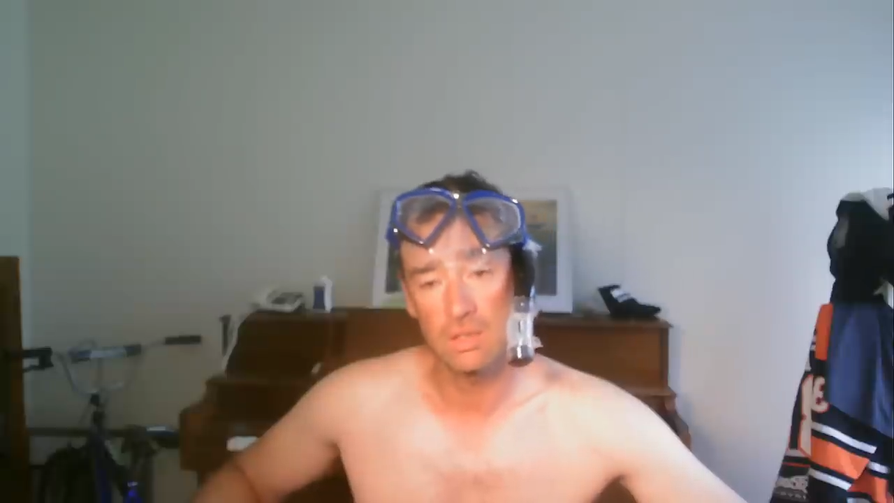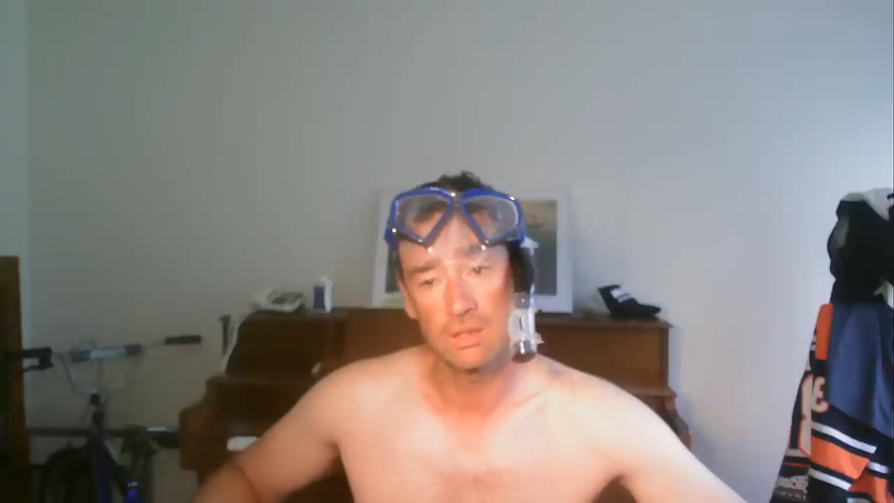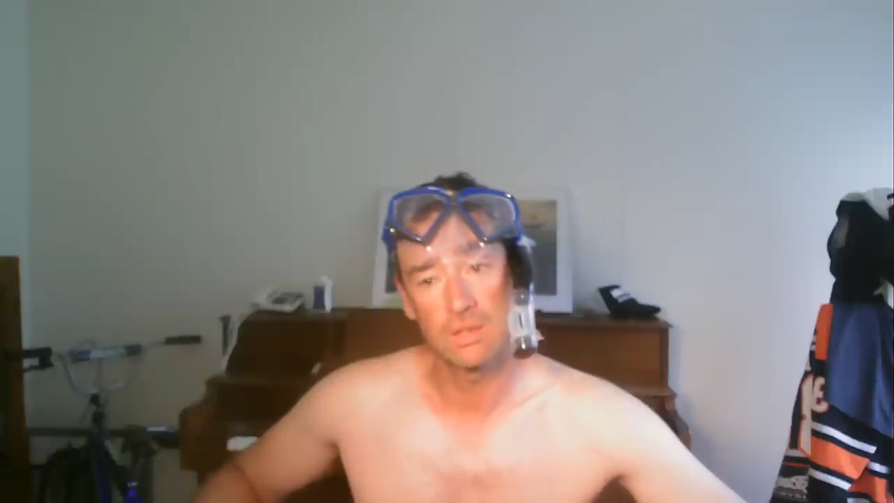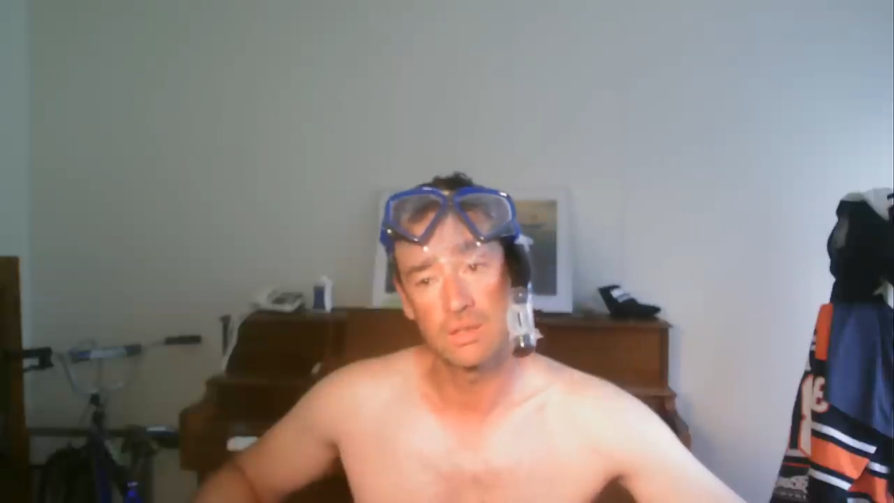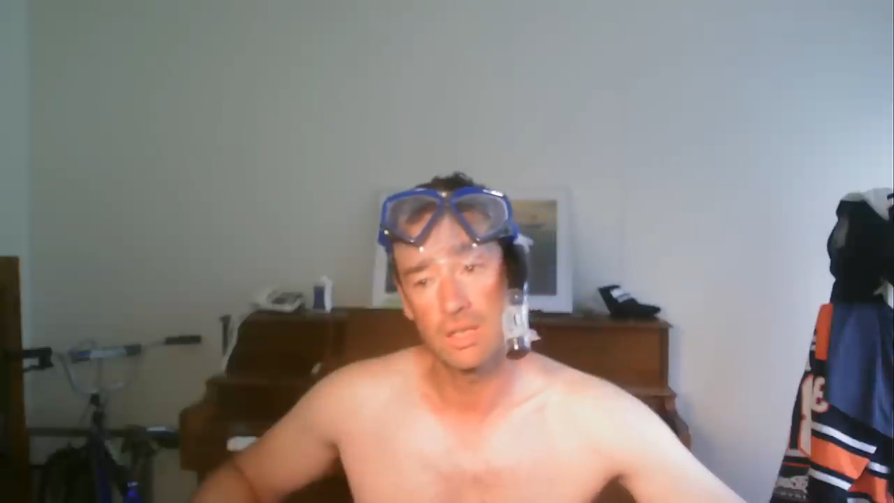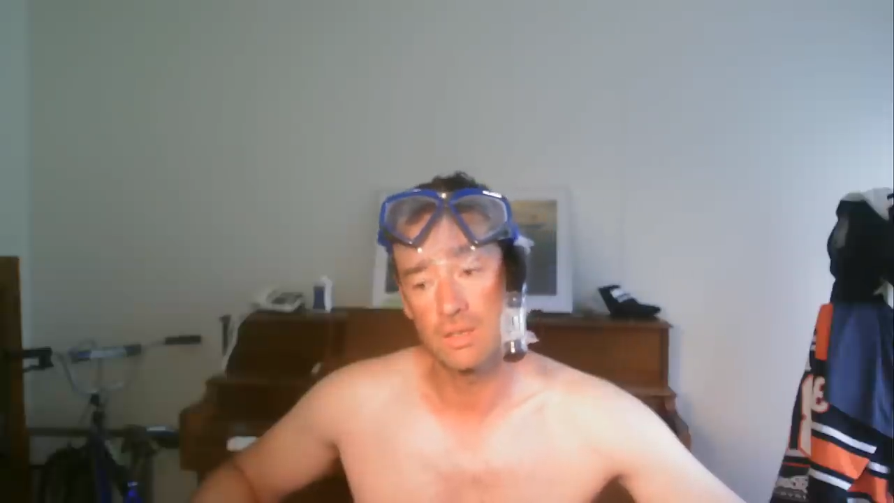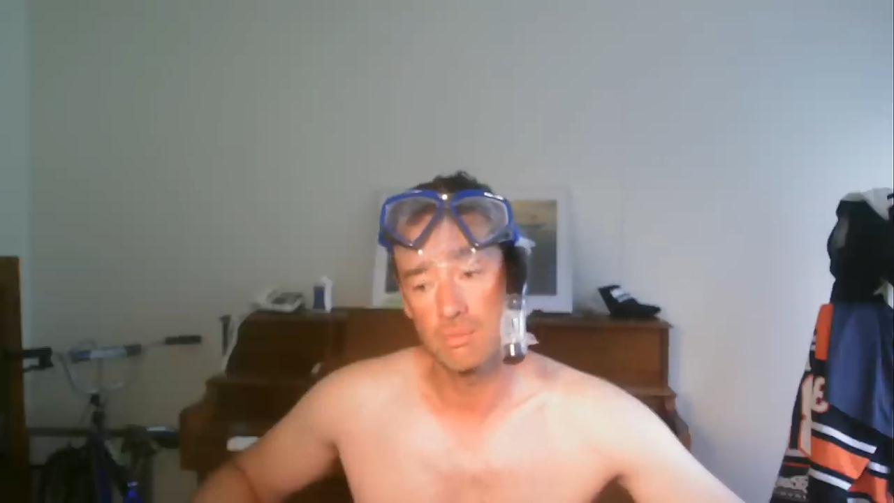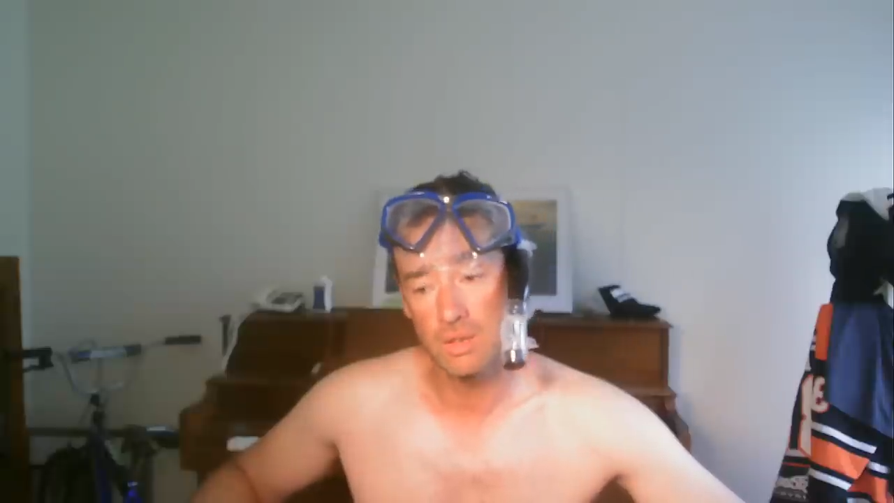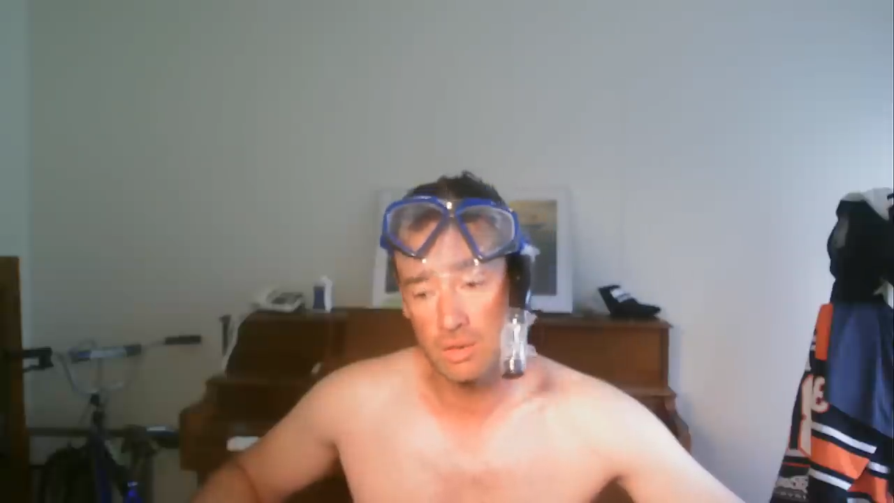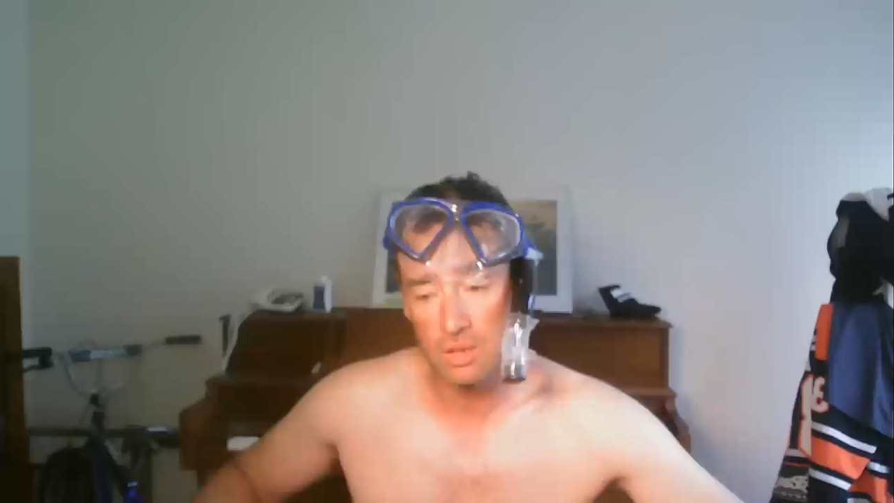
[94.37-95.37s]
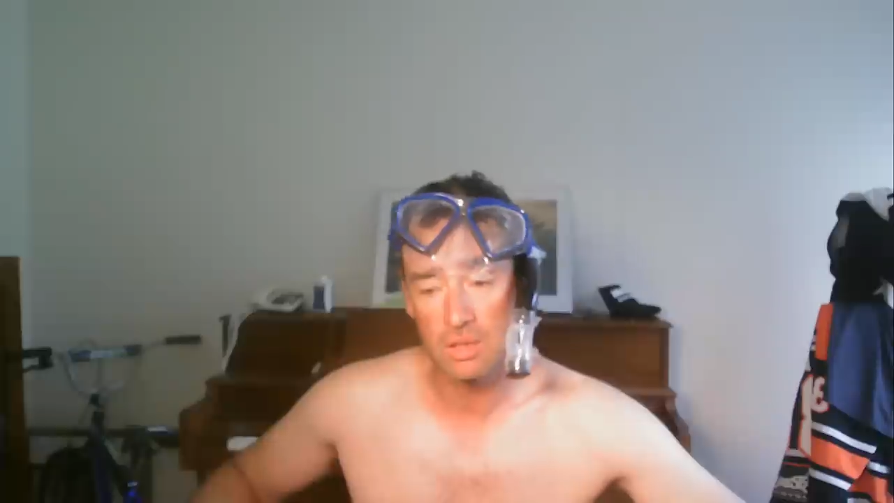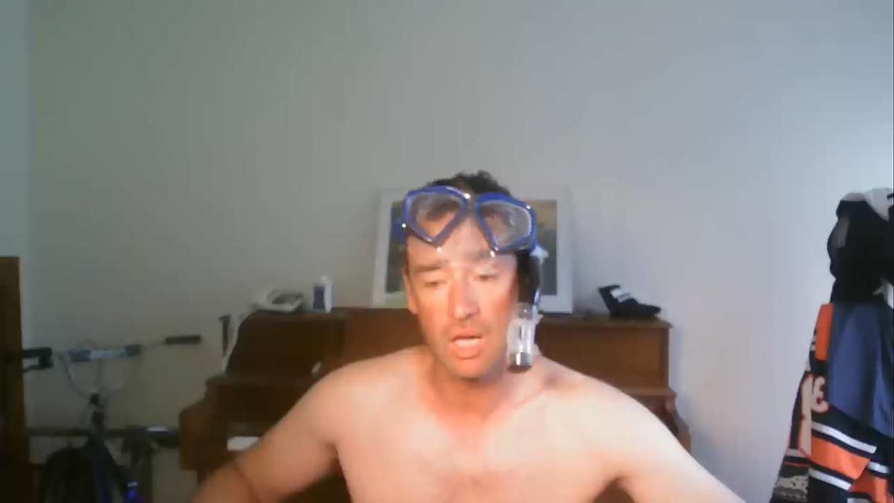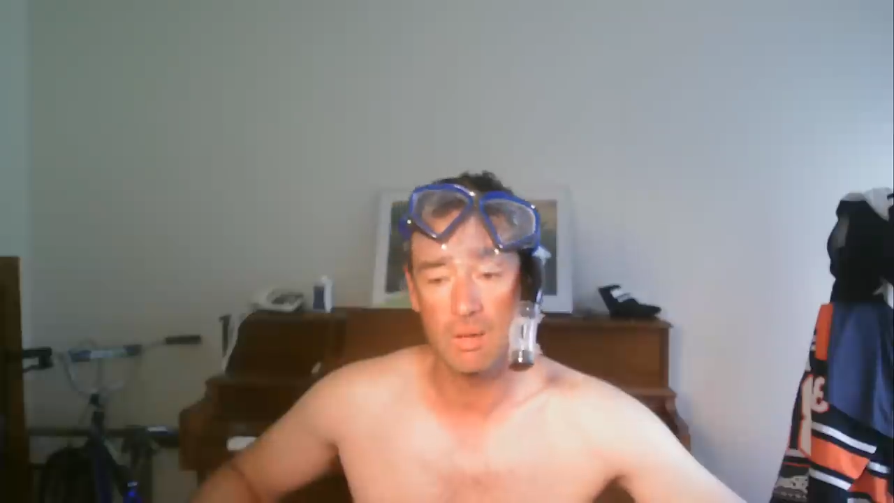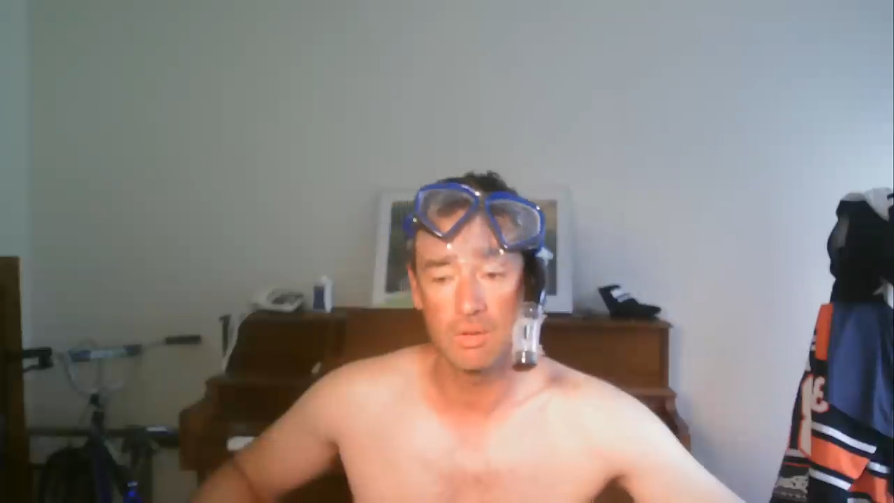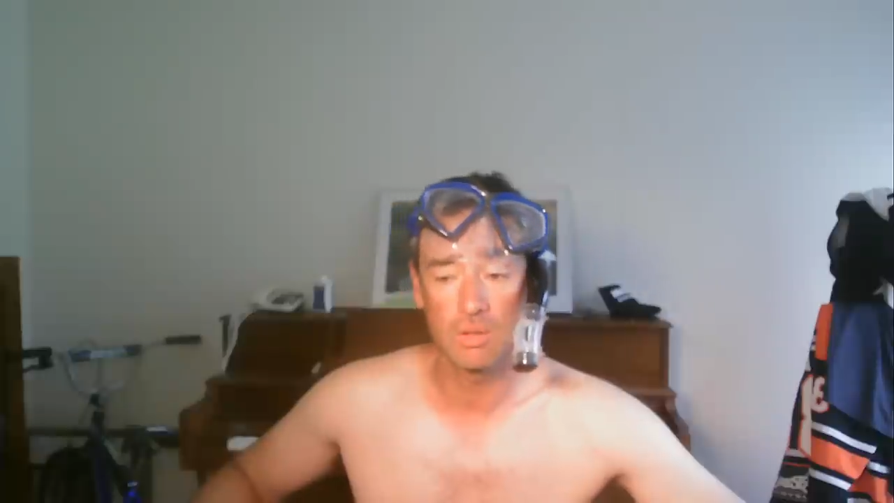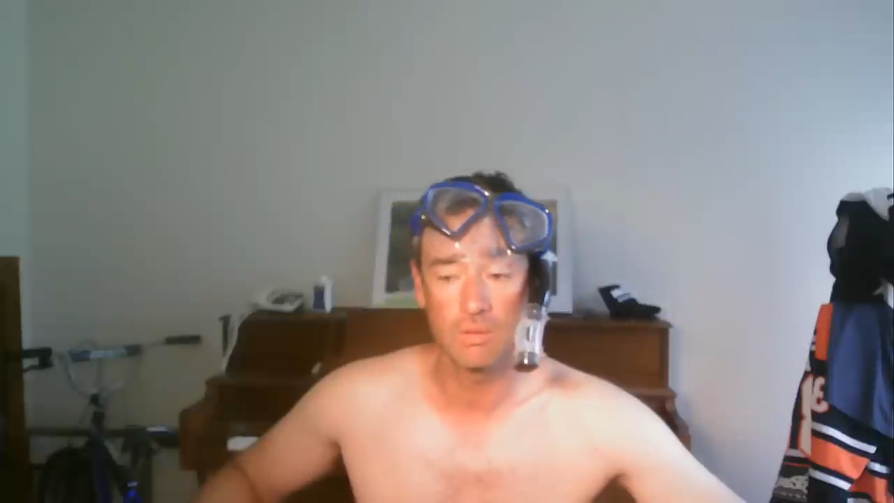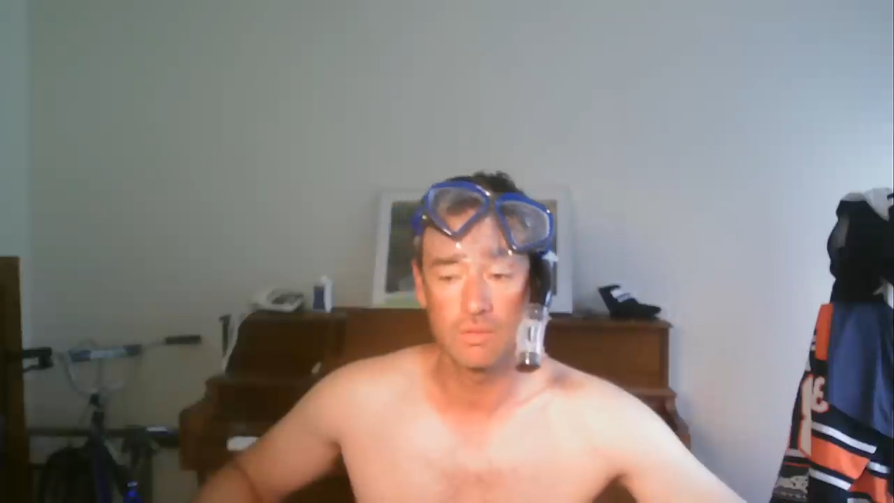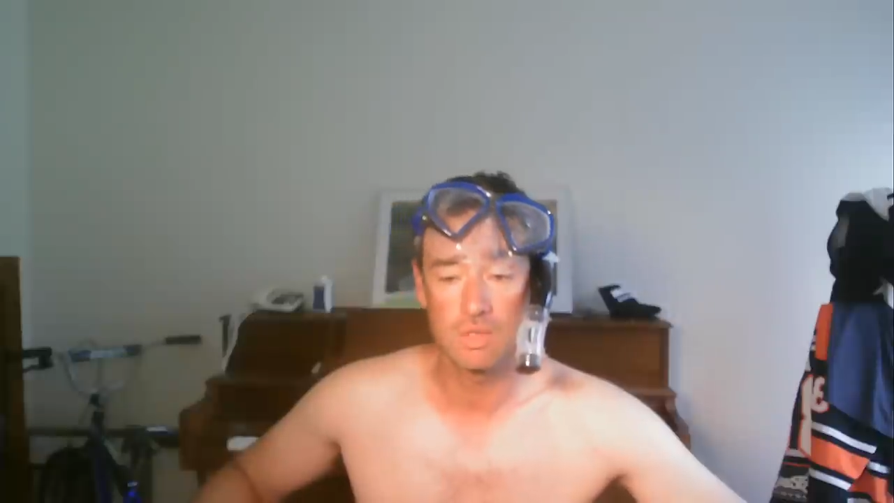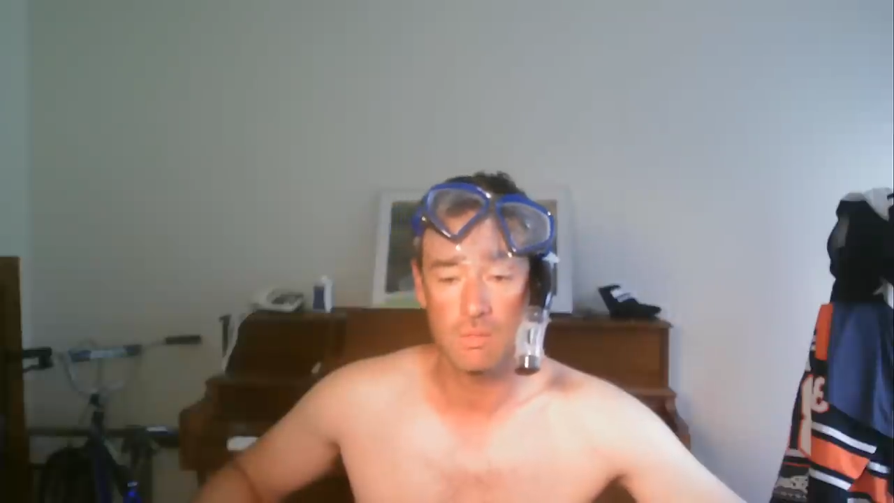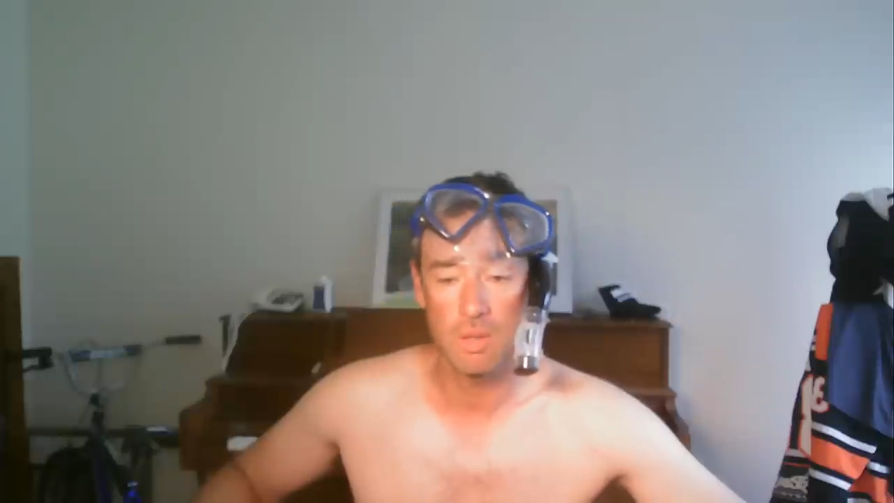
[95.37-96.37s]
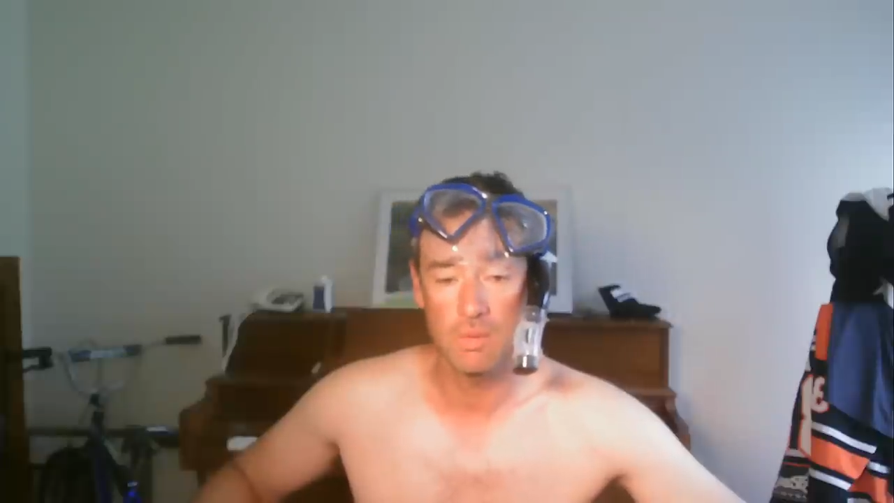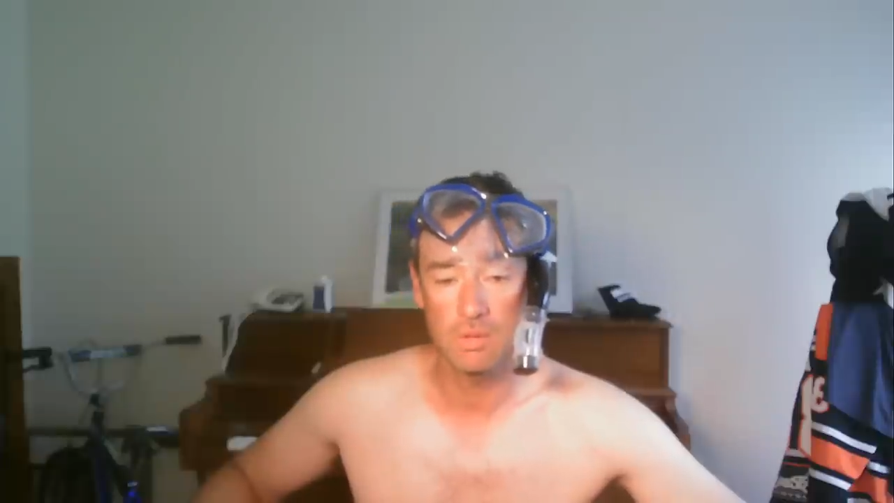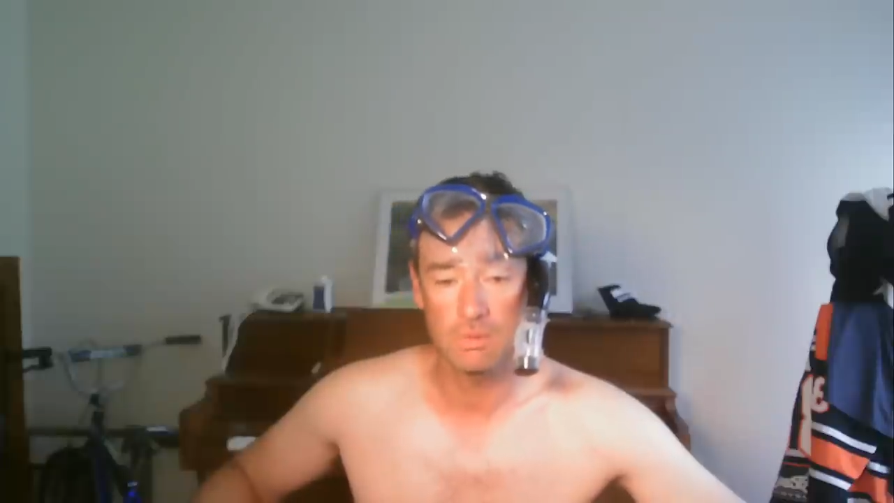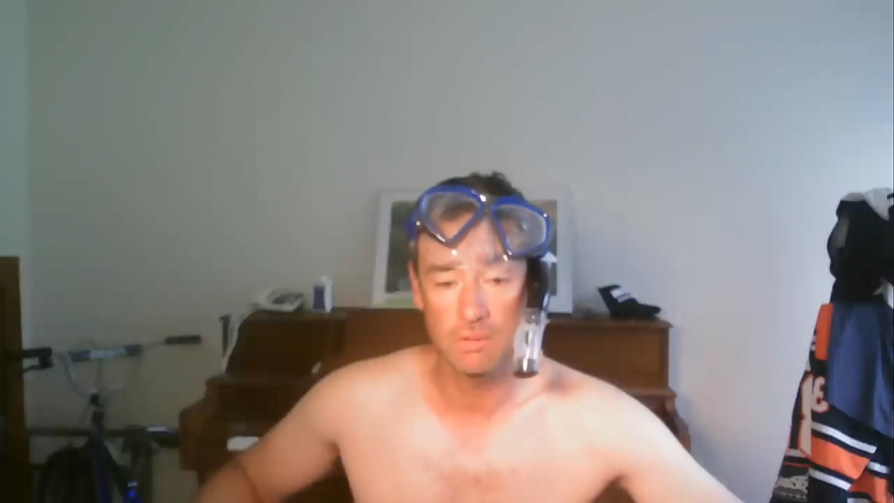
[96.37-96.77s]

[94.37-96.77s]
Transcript: and we thought that'd be a good time to go for smallmouth.